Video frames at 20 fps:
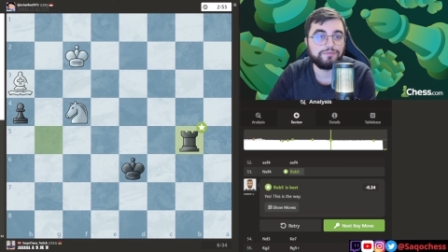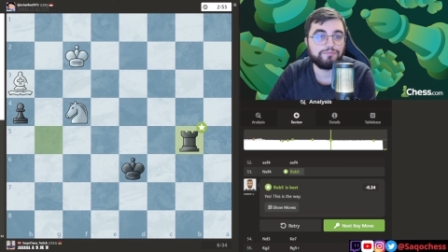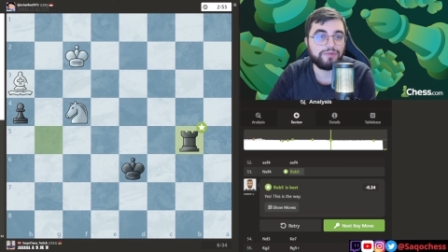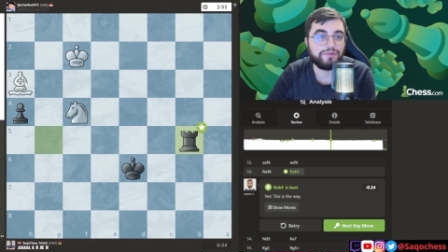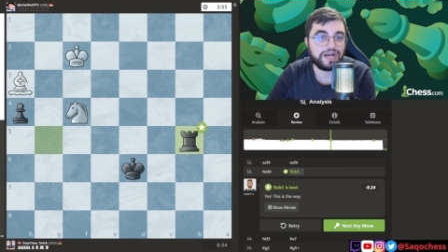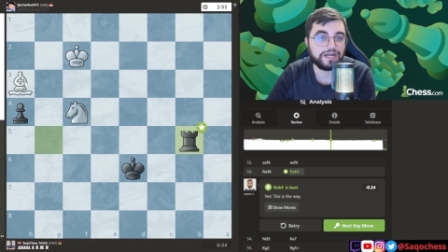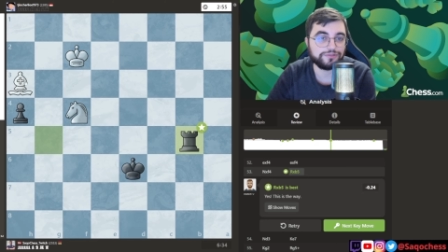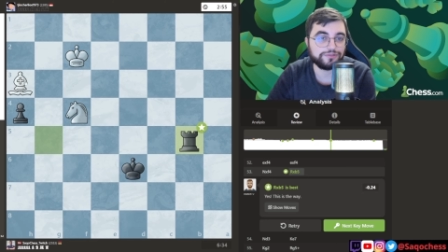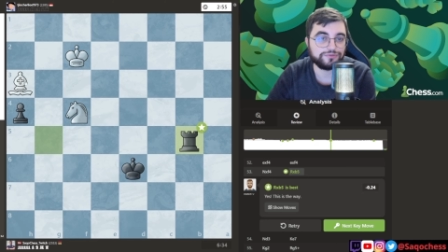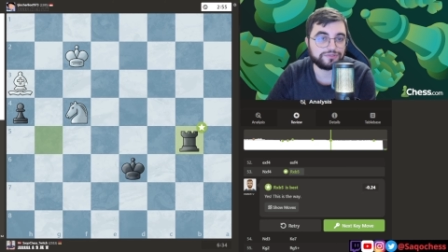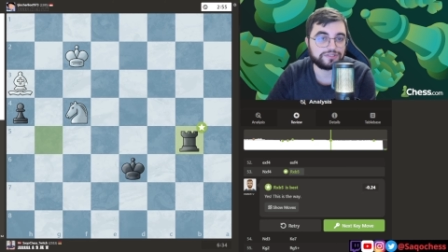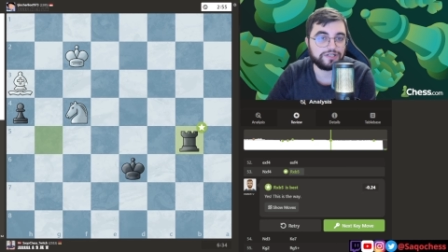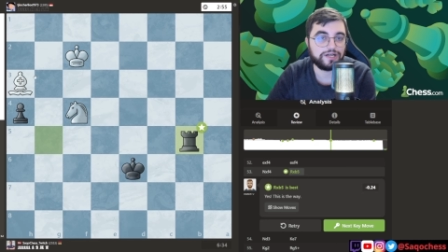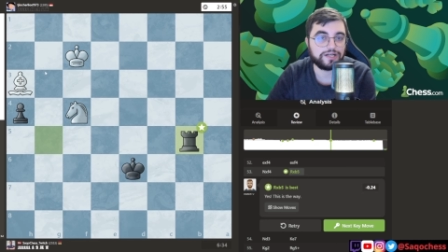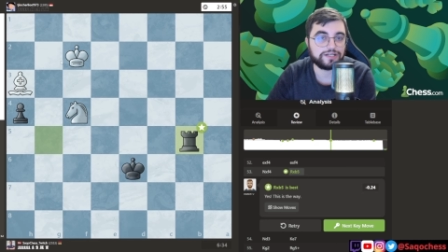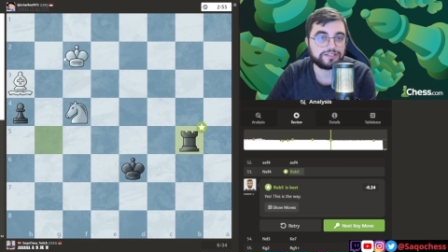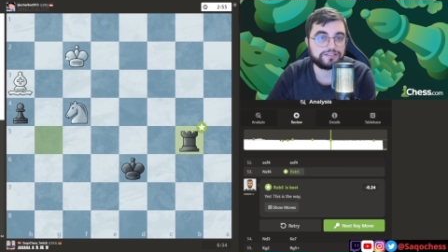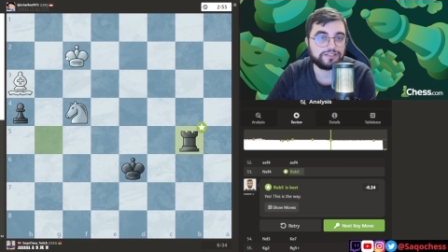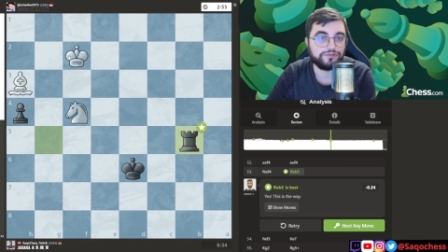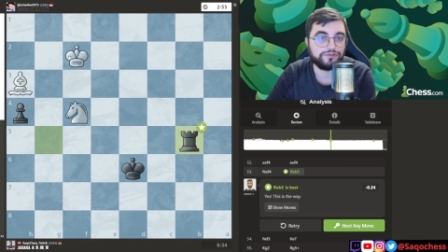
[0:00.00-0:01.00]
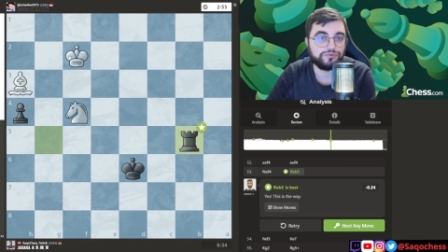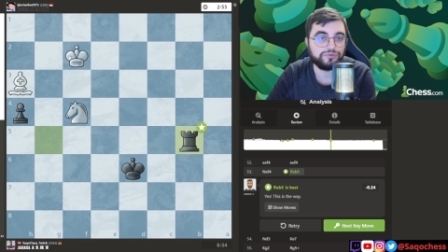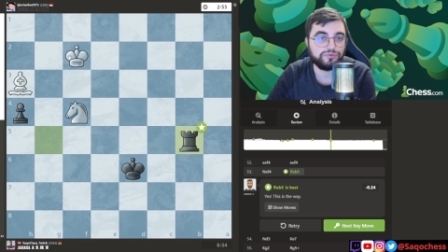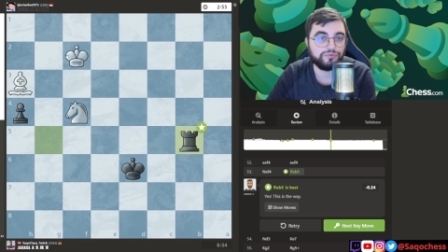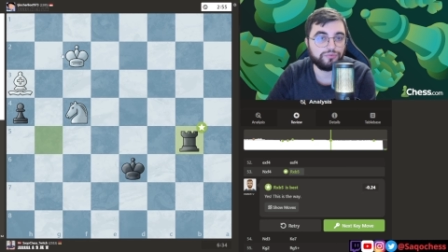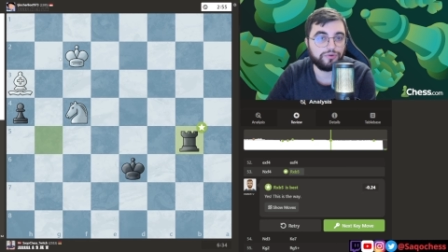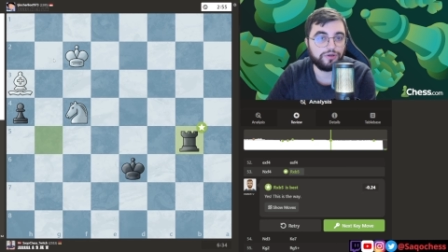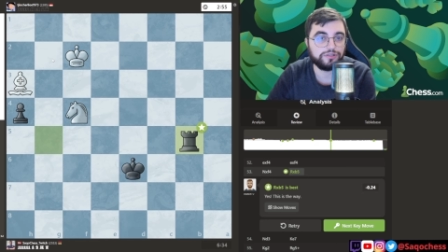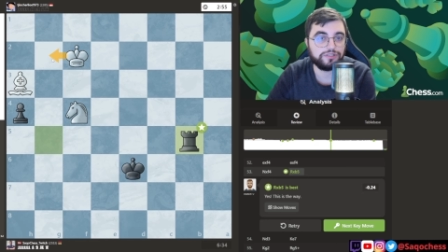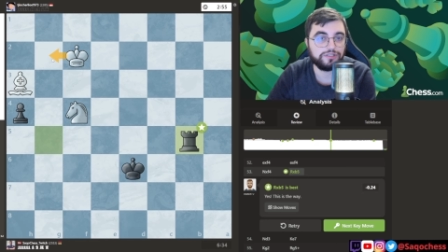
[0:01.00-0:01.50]
Magnus Carlsen.
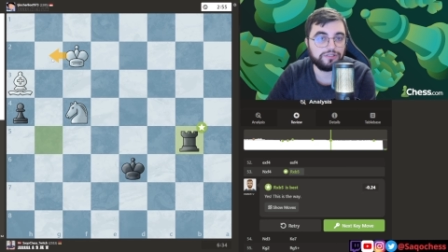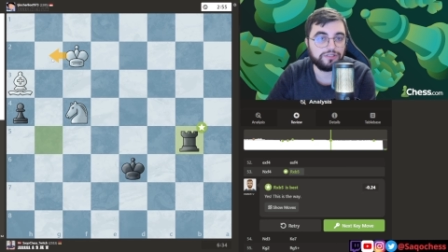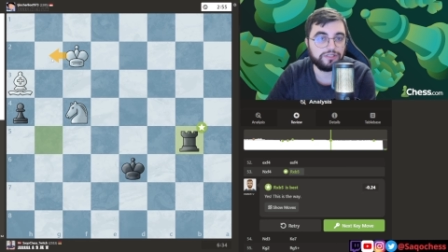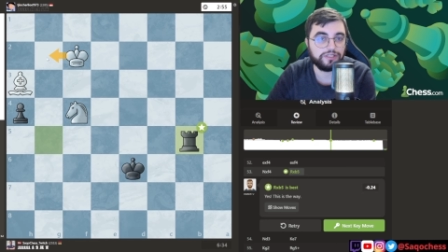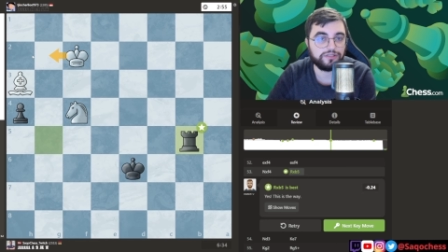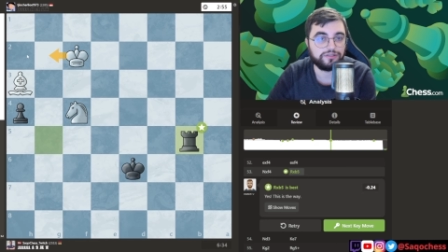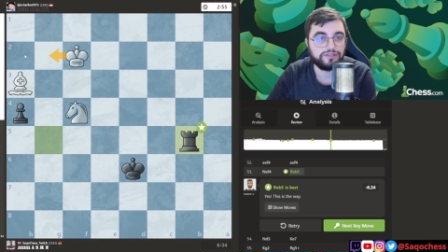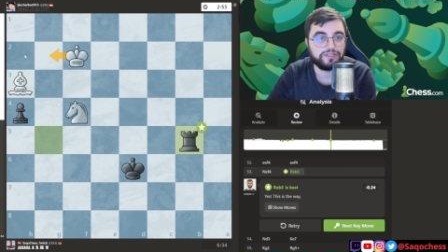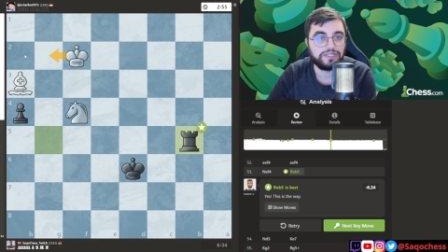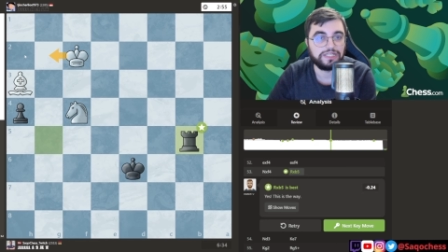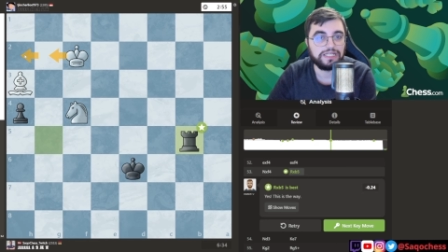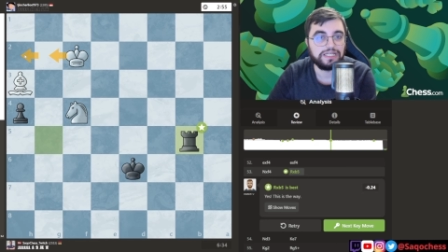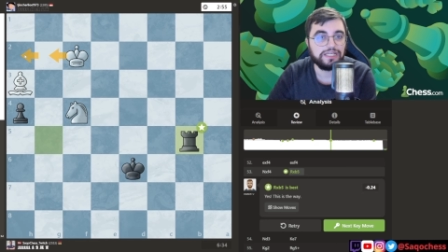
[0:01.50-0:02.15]
What he need?